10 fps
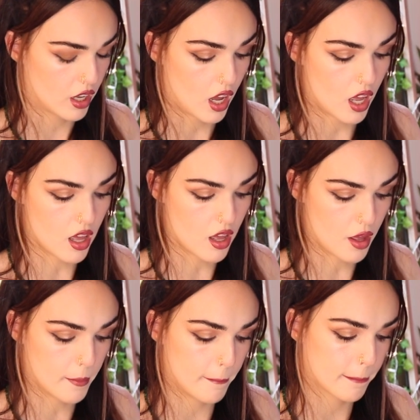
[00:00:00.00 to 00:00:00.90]

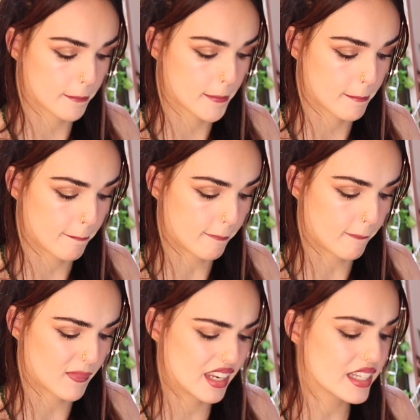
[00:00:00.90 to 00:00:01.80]
And
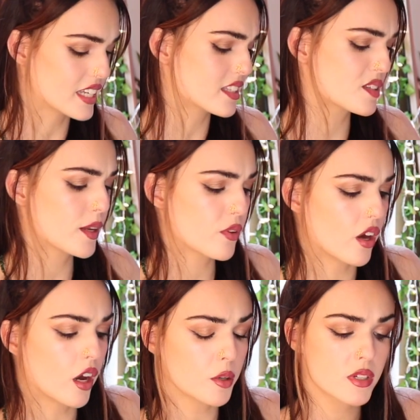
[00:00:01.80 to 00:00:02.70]
it says it's made with
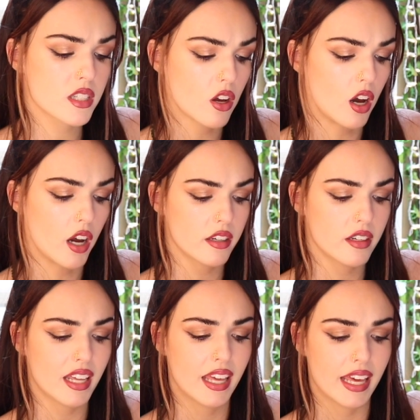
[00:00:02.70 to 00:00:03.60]
100%
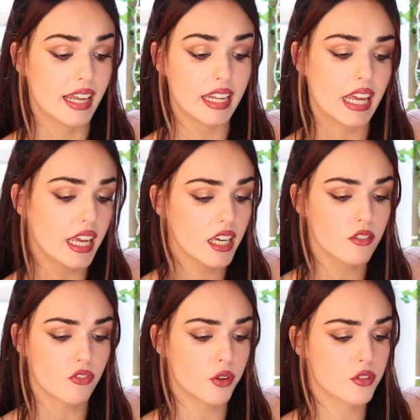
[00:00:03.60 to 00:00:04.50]
cotton and ink
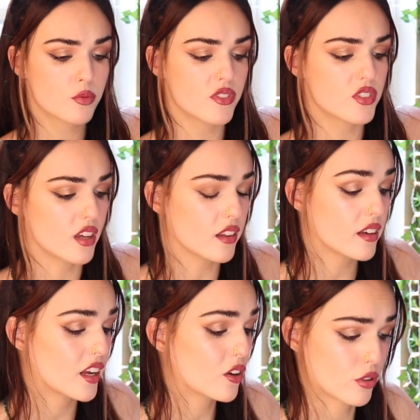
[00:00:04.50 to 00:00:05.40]
infused with
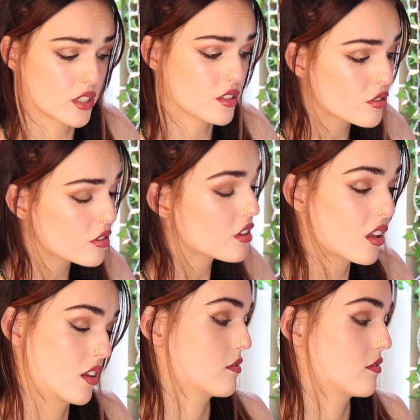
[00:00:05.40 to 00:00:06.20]
selenite crystal.